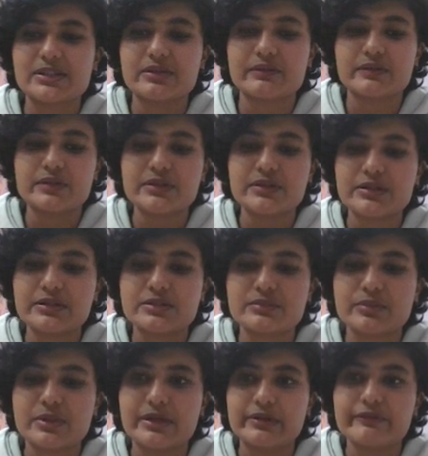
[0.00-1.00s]
given
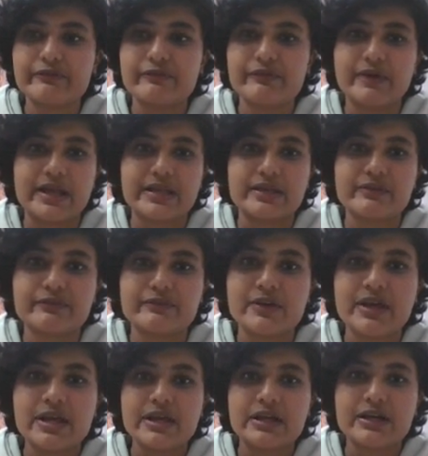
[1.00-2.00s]
is 1, 5,
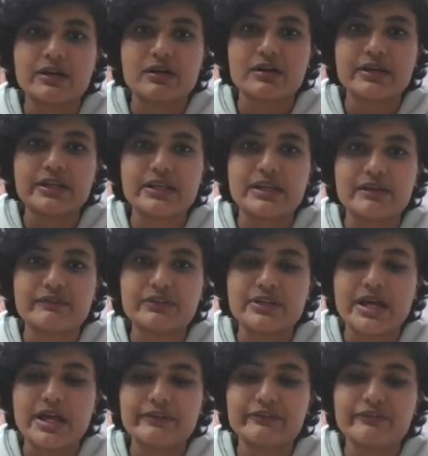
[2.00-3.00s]

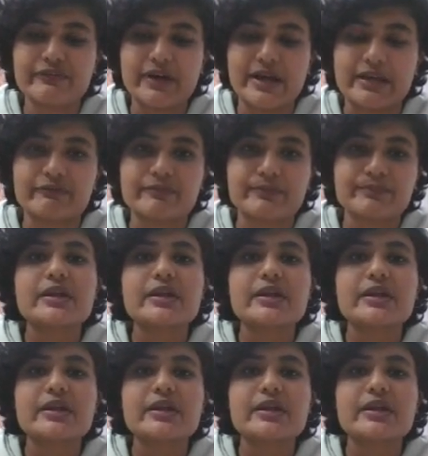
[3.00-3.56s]
11, and 5.